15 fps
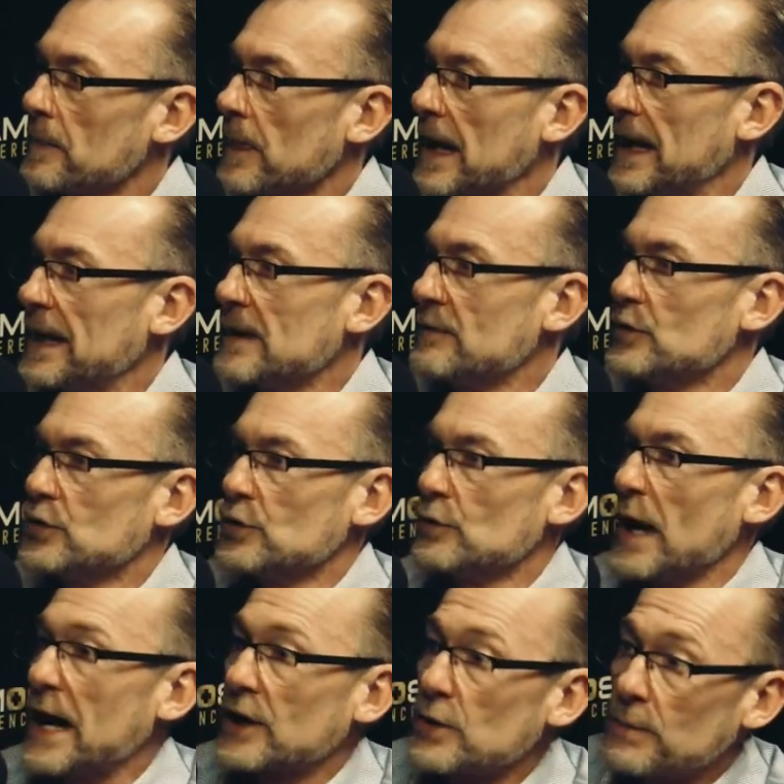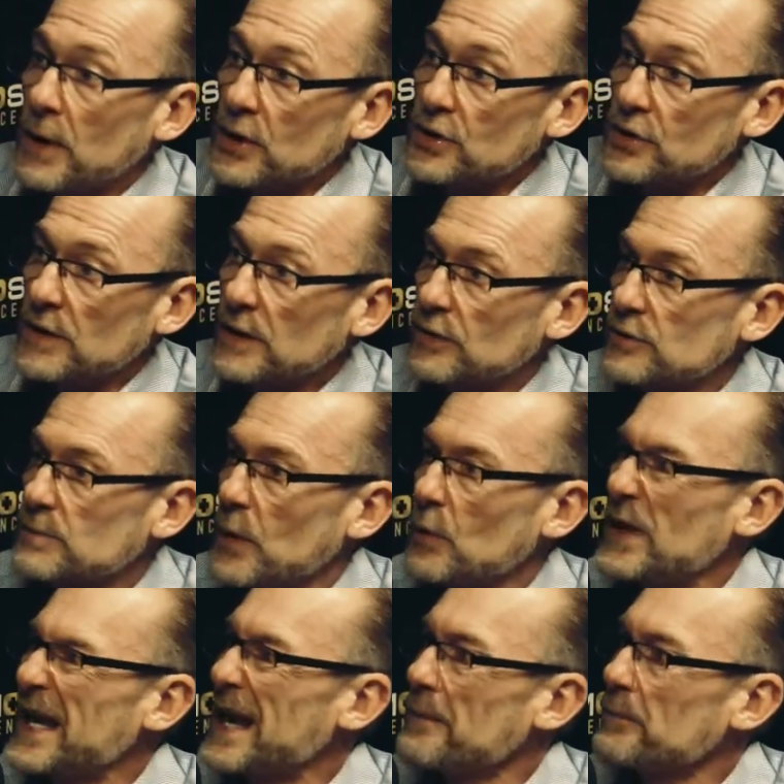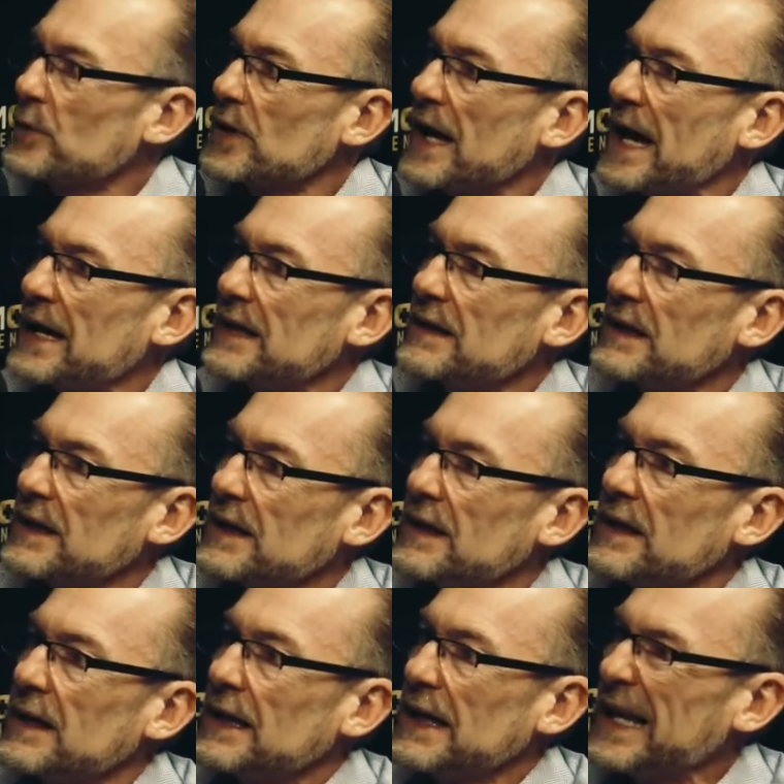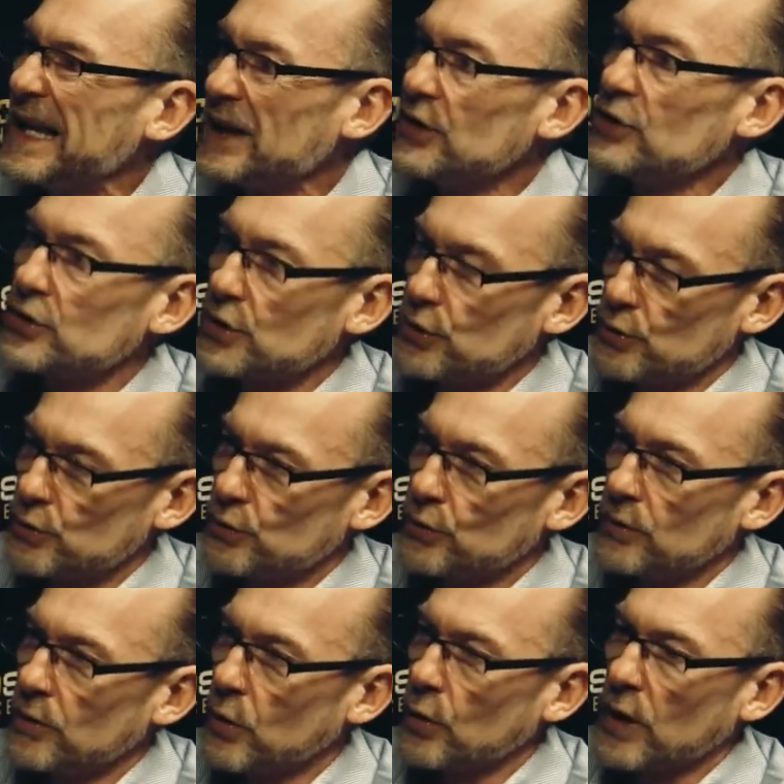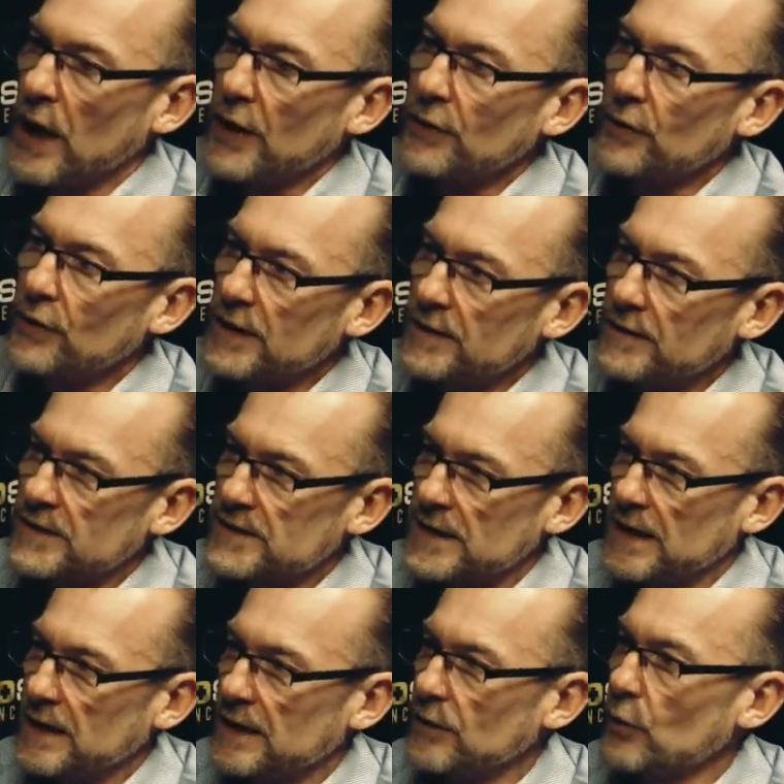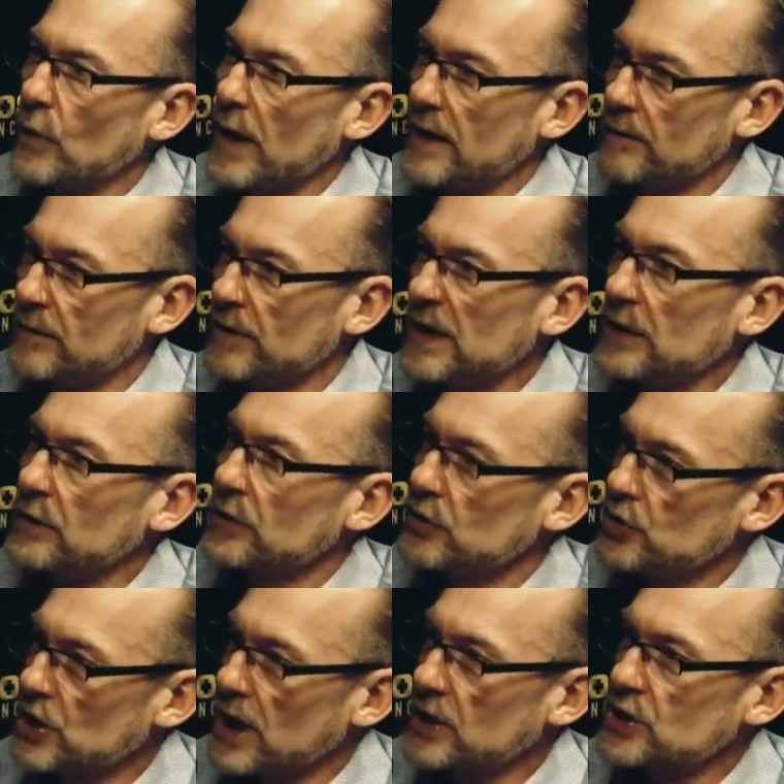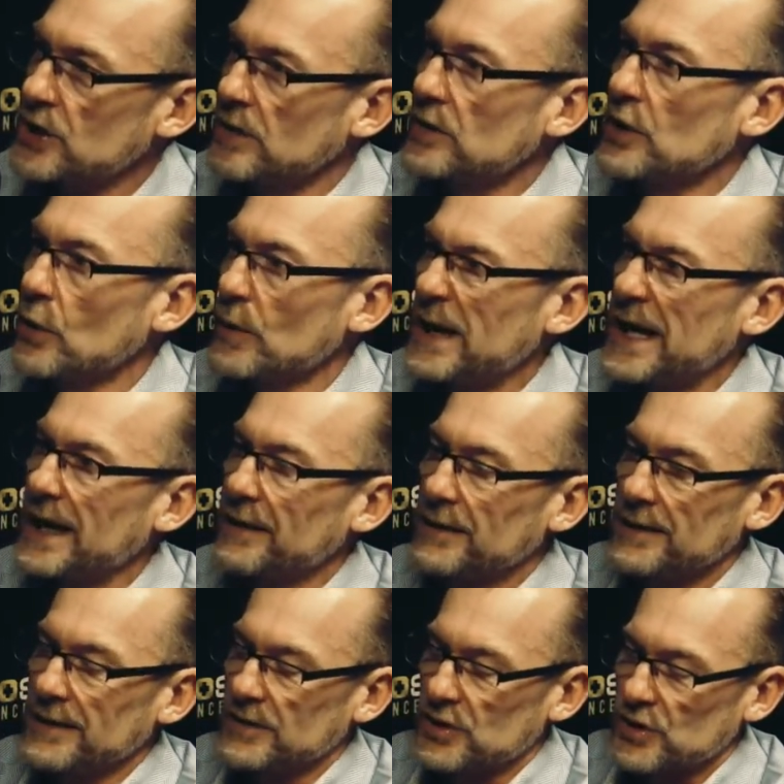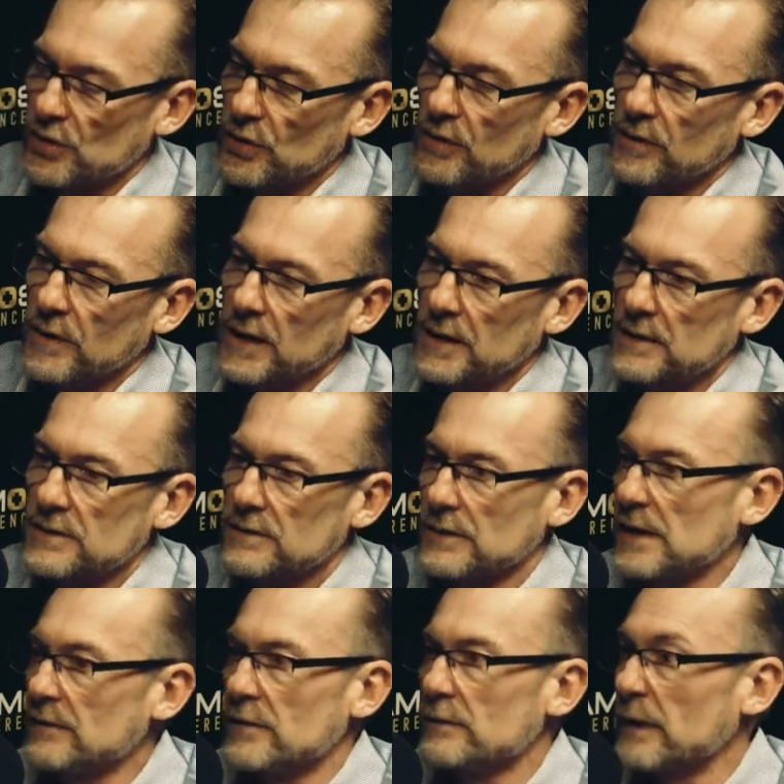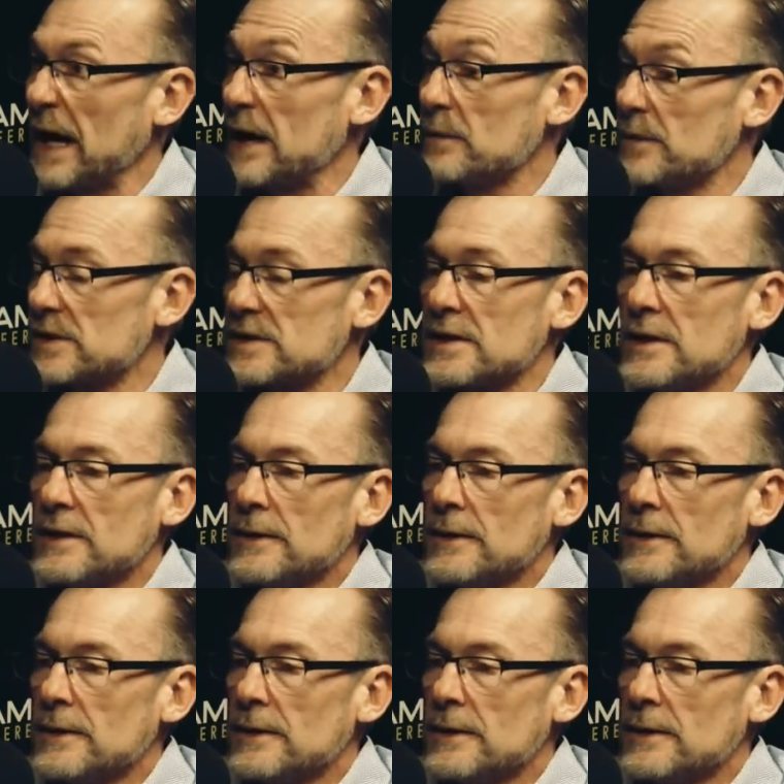and even do acupuncture needles, but we can't put anything into or underneath the skin in the way of a needle injection. You know, right. we can't insert things, even vitamins.